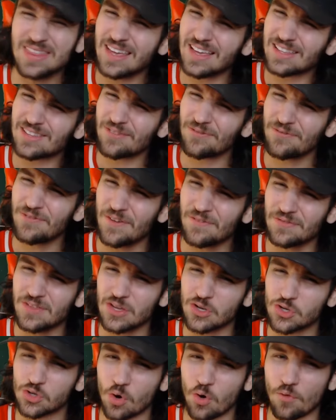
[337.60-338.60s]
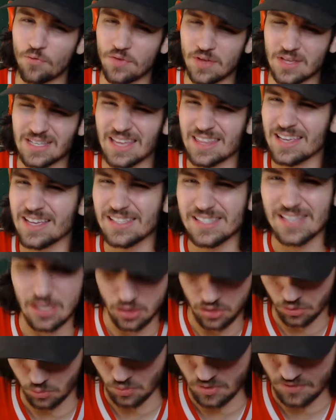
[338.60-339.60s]
think it's 50 trophies. I think it's like
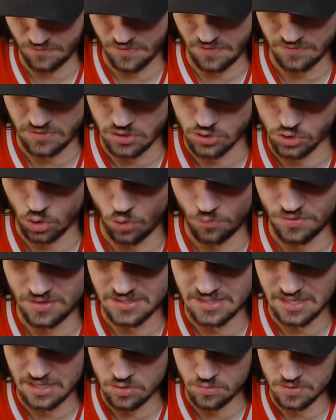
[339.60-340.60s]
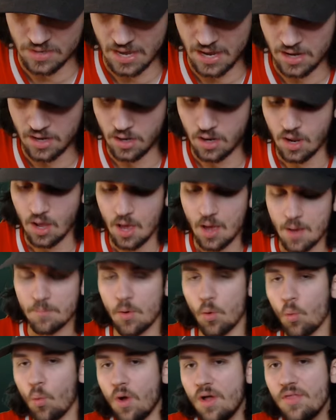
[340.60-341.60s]
350 trophies that you get it.
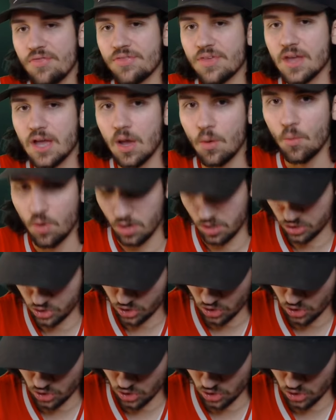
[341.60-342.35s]
But one thing I want